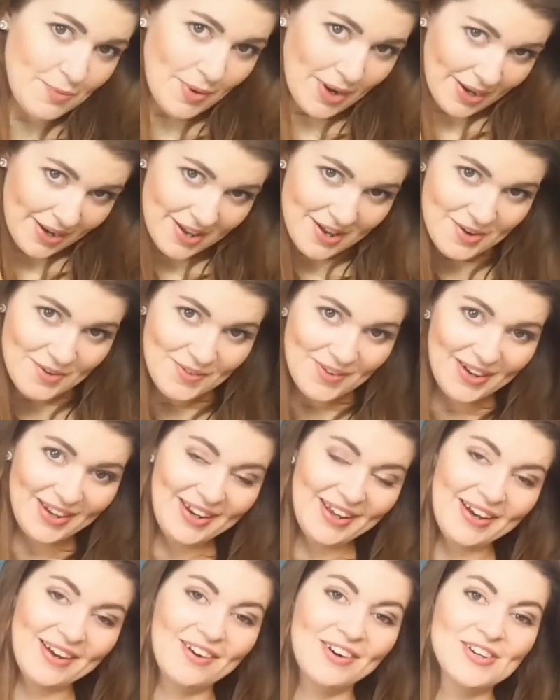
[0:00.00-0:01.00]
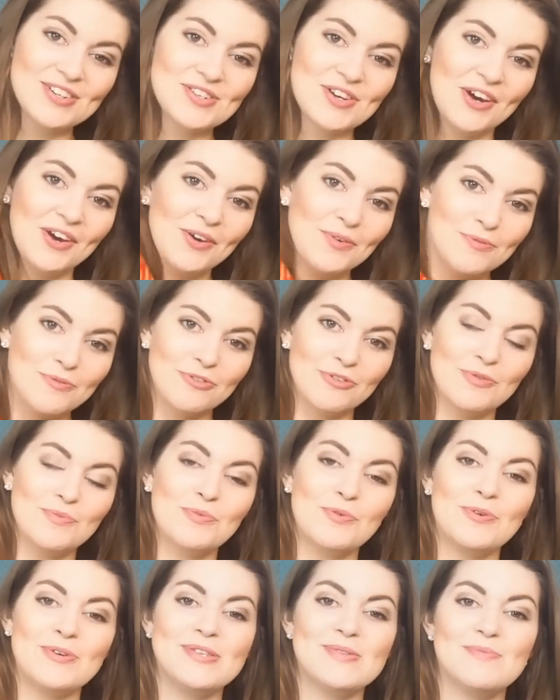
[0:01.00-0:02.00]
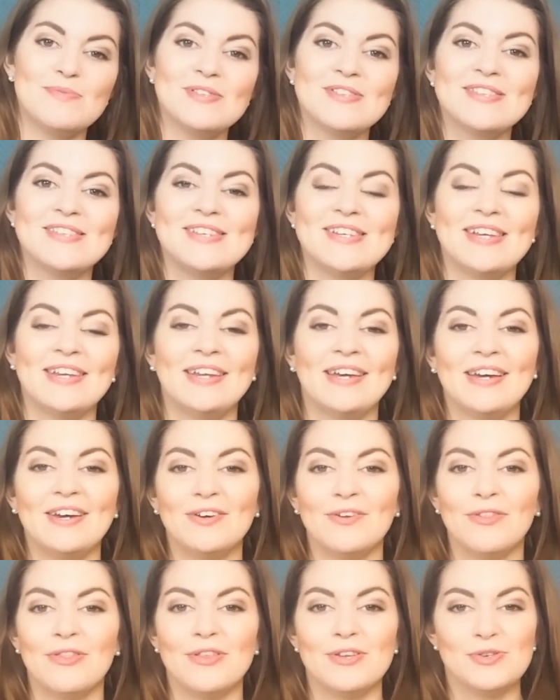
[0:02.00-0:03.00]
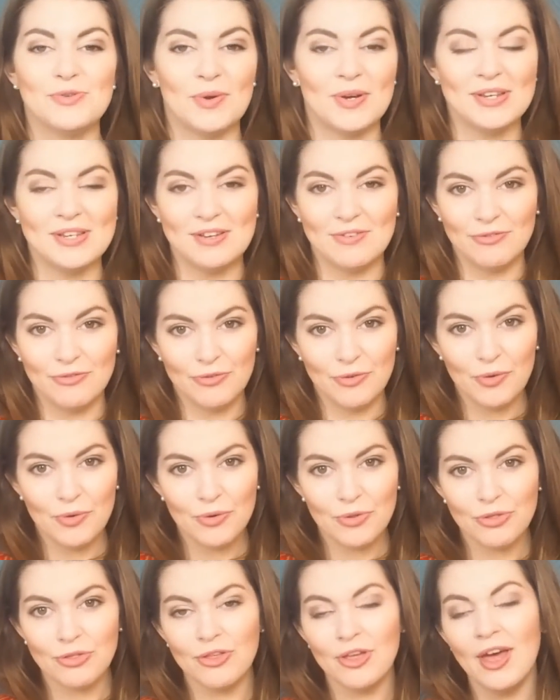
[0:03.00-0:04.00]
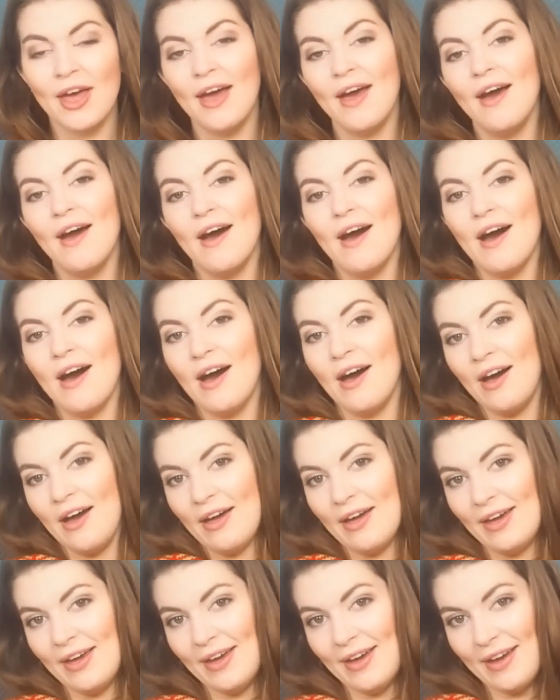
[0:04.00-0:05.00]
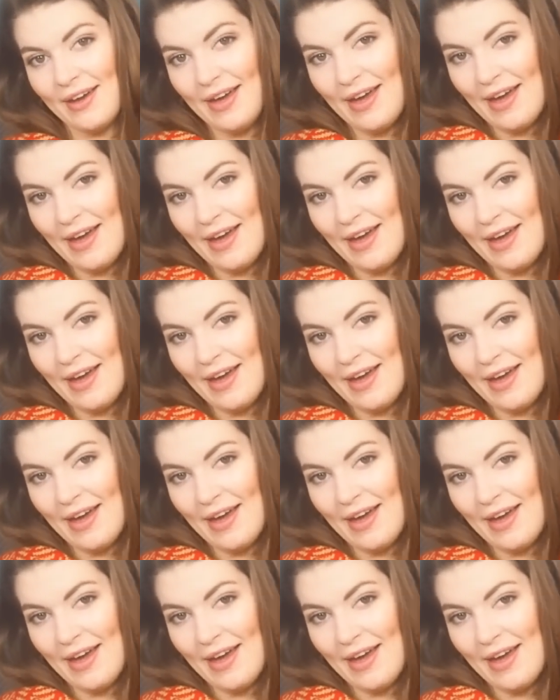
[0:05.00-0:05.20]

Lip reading: when I got home from Christmas dinner on the 24th, I